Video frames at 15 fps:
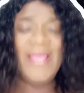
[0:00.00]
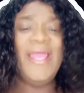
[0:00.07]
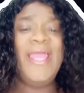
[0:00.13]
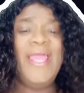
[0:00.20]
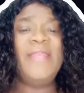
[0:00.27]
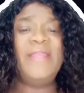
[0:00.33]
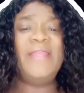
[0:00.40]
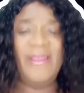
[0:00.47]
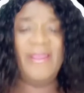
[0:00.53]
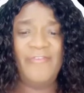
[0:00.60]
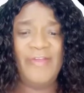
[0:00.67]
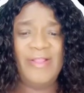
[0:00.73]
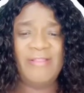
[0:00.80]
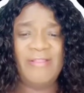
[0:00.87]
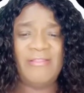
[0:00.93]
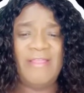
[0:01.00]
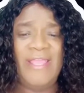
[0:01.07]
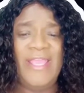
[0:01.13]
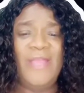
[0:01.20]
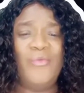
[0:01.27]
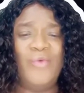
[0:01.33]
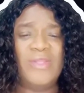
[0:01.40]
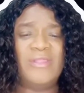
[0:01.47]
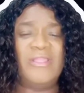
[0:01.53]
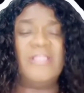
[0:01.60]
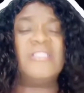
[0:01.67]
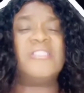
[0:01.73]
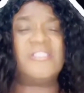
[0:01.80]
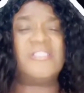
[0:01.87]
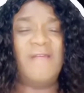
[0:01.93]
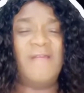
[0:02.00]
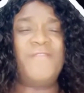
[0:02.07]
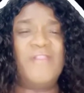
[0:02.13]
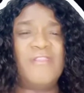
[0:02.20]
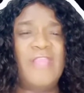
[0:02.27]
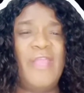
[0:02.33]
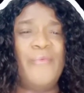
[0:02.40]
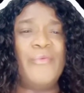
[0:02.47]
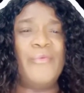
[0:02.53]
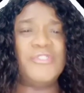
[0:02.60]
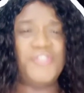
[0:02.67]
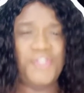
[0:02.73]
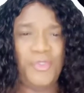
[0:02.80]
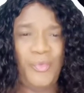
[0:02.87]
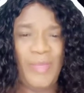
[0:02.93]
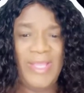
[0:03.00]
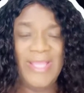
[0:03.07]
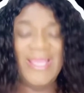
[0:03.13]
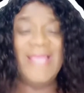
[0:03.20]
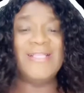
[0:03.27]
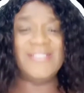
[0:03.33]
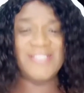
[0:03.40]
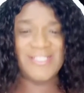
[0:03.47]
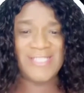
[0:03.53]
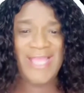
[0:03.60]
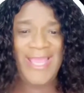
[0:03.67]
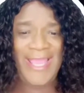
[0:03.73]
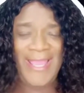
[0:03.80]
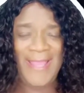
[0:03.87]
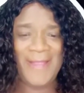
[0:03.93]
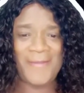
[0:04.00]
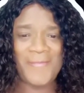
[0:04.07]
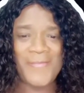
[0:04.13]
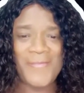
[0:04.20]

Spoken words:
and everything with the stuff that they were doing and saying.